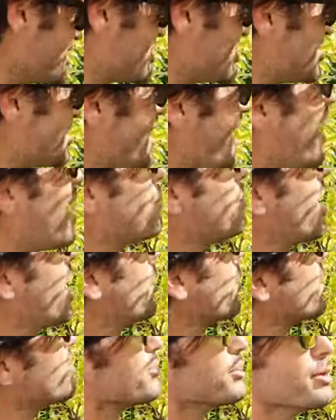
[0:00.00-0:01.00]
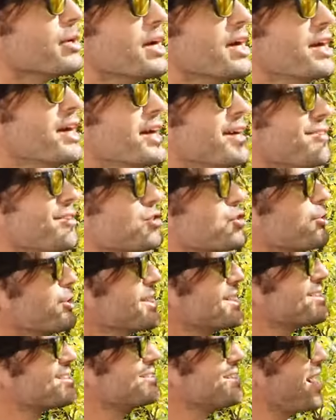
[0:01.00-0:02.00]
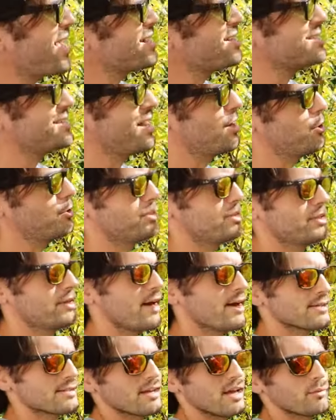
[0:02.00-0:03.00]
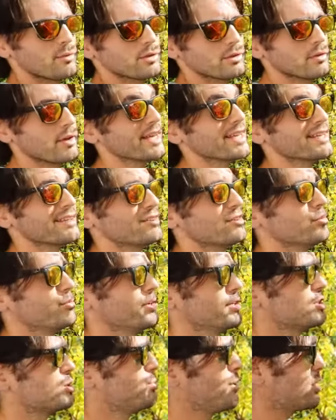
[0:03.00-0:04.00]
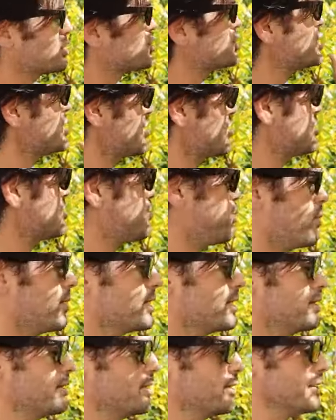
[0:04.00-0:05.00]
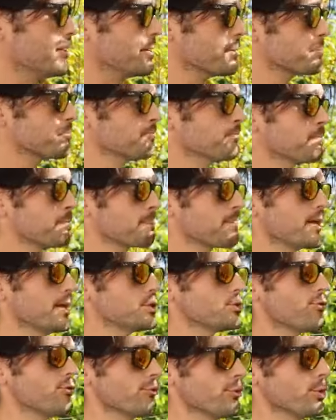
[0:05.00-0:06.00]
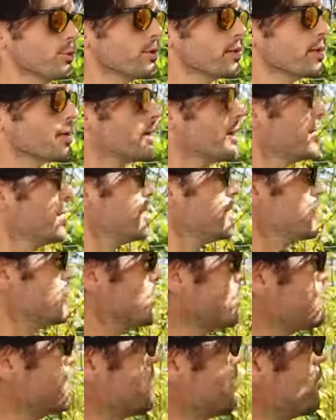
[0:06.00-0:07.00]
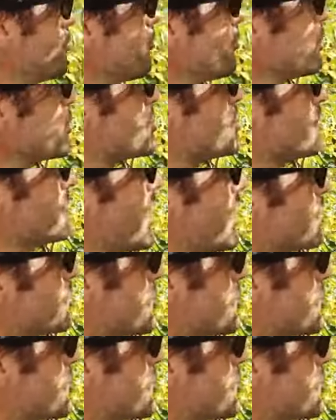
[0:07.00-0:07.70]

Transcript: stop. However, the tree is not as healthy as I would like it to be, especially at this point of the year. It's fruiting, the fruits are now